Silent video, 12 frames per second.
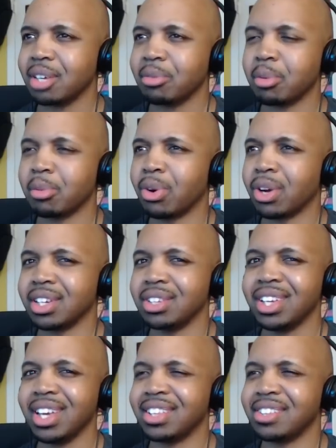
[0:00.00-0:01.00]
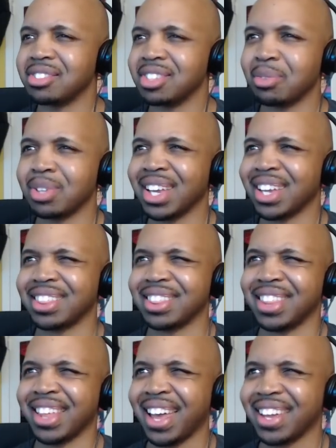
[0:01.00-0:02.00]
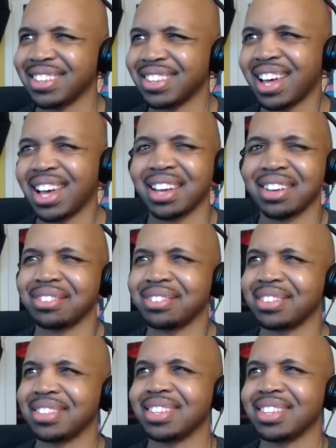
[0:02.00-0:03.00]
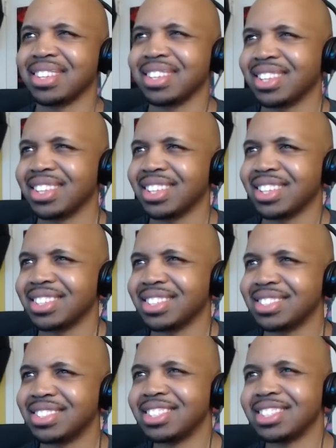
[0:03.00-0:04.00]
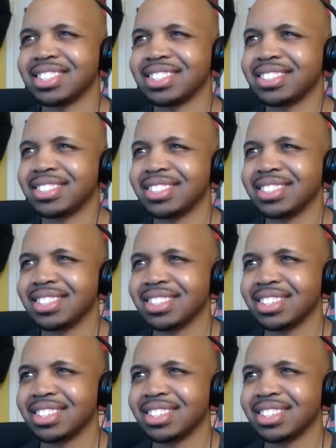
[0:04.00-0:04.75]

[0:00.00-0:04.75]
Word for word: Come on, Morgan. You can't leave someone like that alive. Jeez.